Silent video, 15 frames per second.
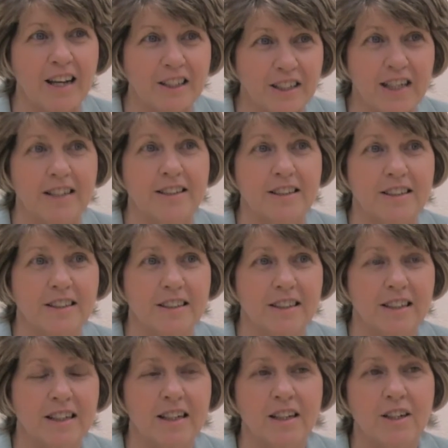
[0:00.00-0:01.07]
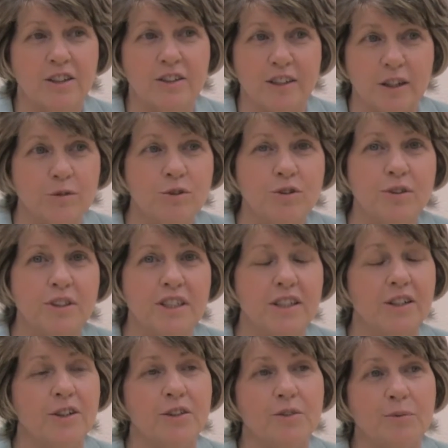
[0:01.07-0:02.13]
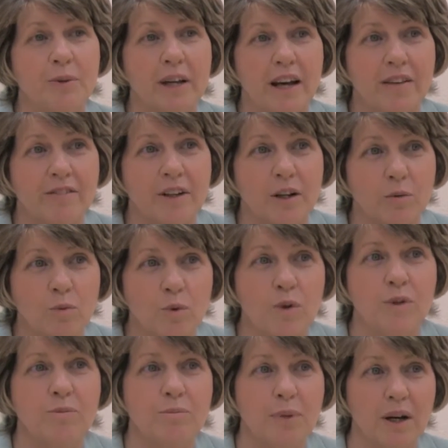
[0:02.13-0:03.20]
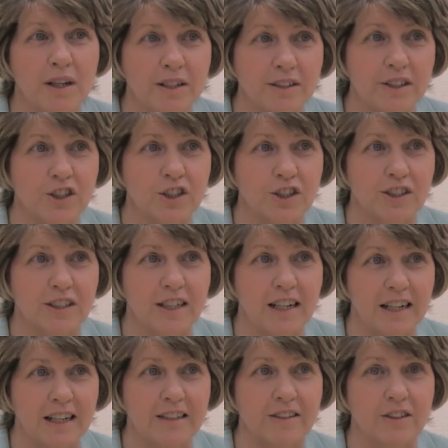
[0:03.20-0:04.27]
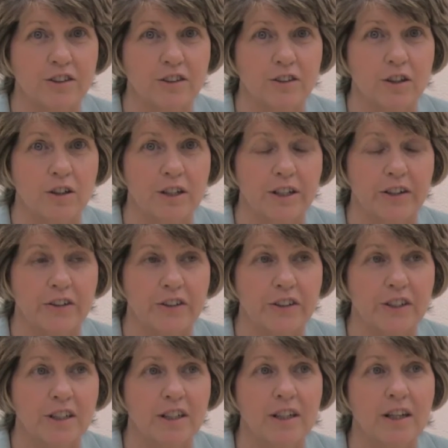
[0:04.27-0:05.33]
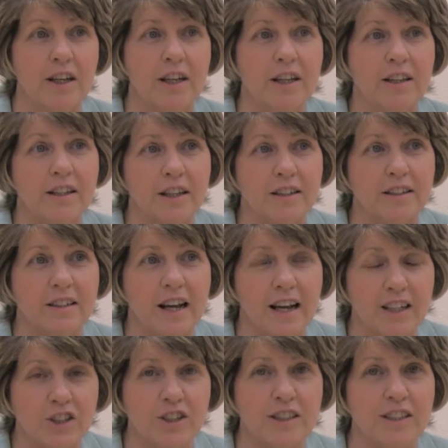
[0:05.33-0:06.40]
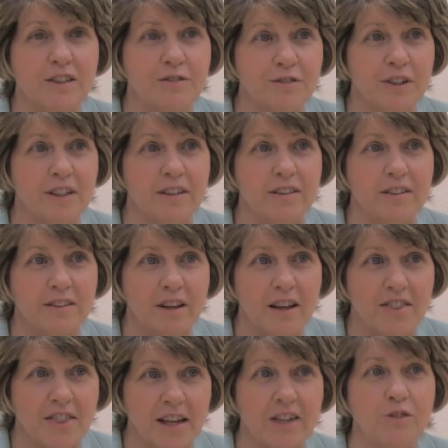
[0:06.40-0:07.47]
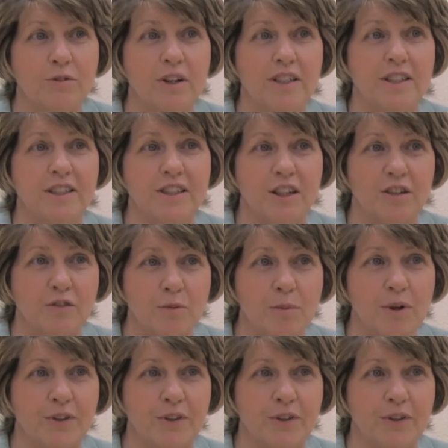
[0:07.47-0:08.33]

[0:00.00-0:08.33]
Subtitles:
And yet, down through the years, we have not one politician elected to Dáil Éireann that actually defends that right of a